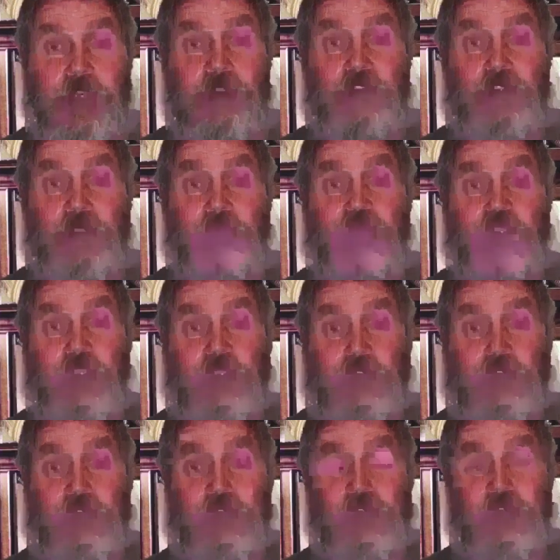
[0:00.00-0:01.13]
That's
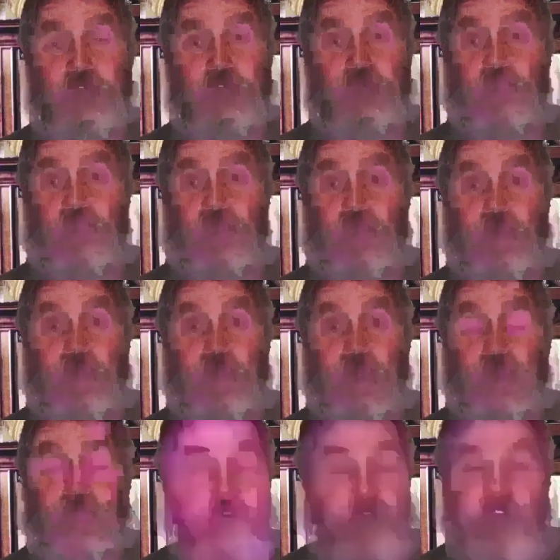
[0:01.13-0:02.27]
the person who
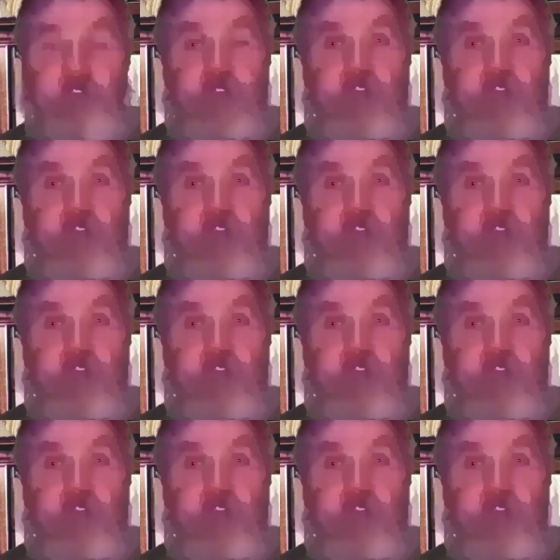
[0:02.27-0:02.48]
tells the